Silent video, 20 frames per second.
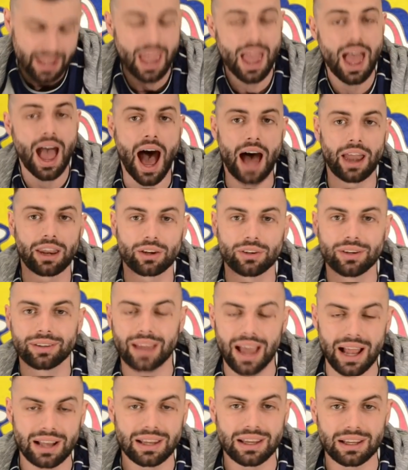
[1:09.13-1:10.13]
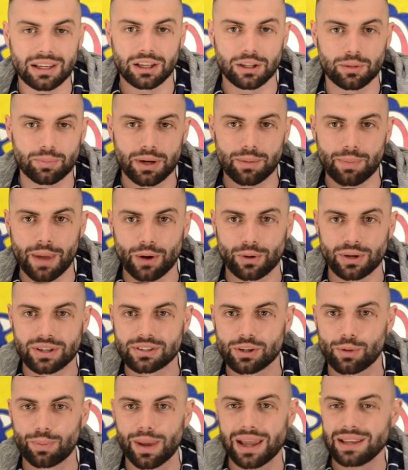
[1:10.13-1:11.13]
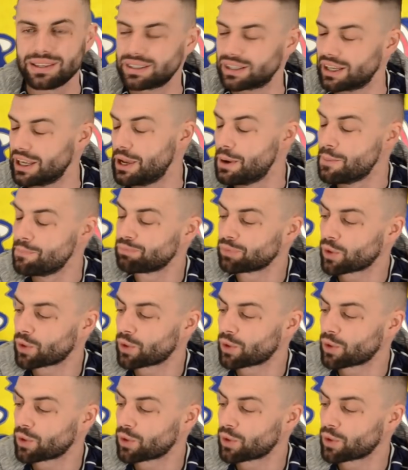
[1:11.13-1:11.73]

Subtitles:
And I'm going to tell you a little bit about it. So basically,